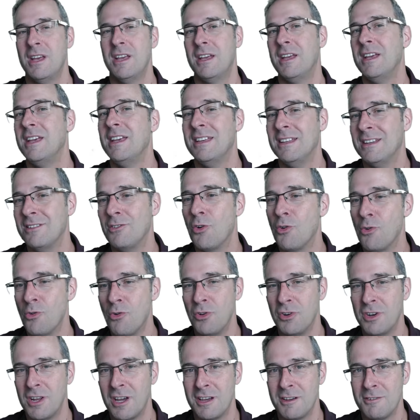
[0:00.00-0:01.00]
in
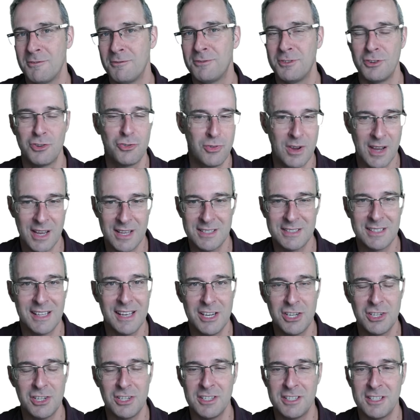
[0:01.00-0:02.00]
order for
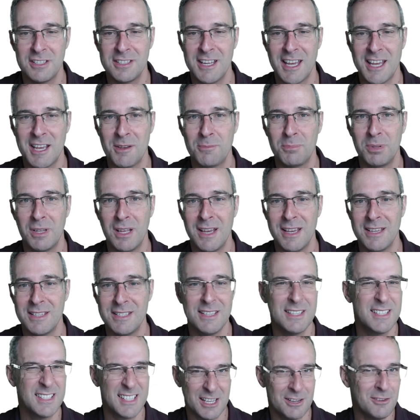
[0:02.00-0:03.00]
translation to take place,
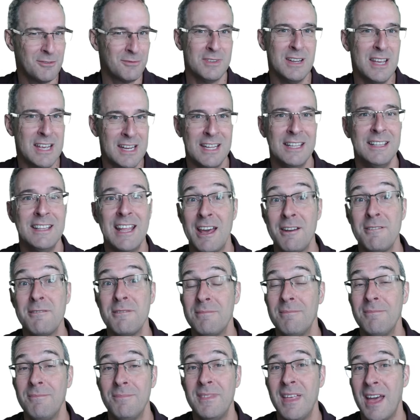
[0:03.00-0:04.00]
instead of needing
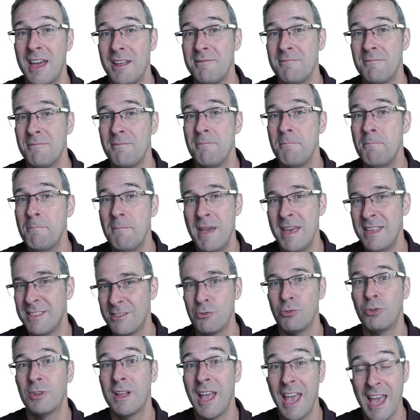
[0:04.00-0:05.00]
that
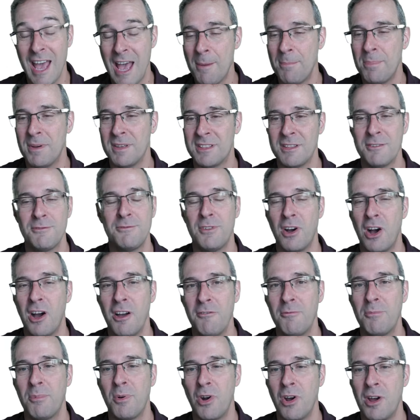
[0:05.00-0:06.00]
methyl cap at the 5'
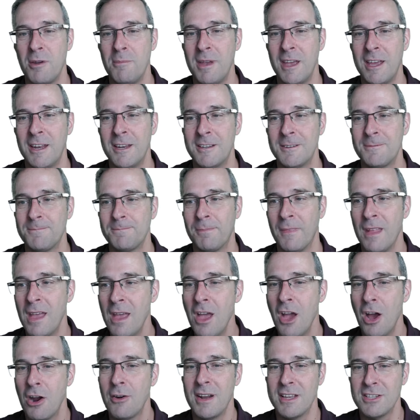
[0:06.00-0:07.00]
end.
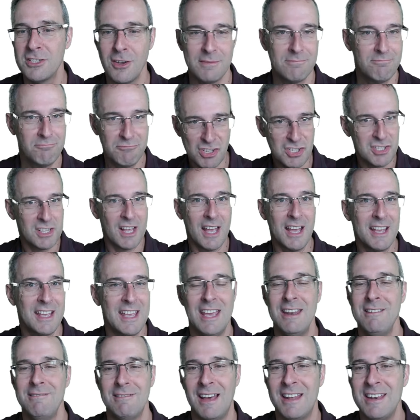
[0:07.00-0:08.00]
All right, so just
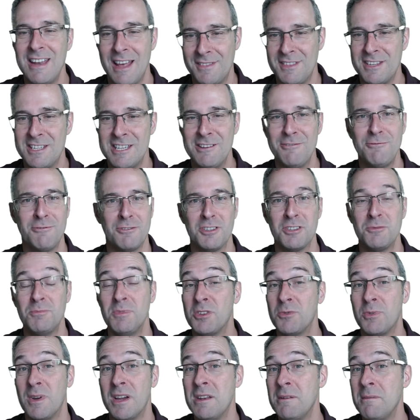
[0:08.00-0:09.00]
again, another difference
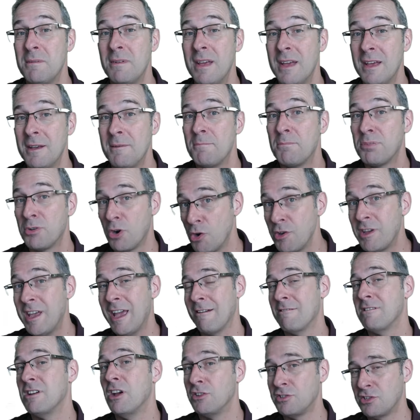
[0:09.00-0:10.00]
between
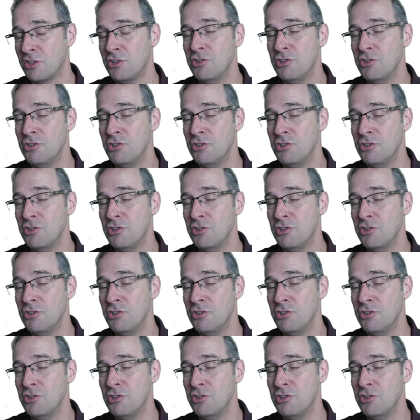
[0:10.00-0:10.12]
prokaryotes and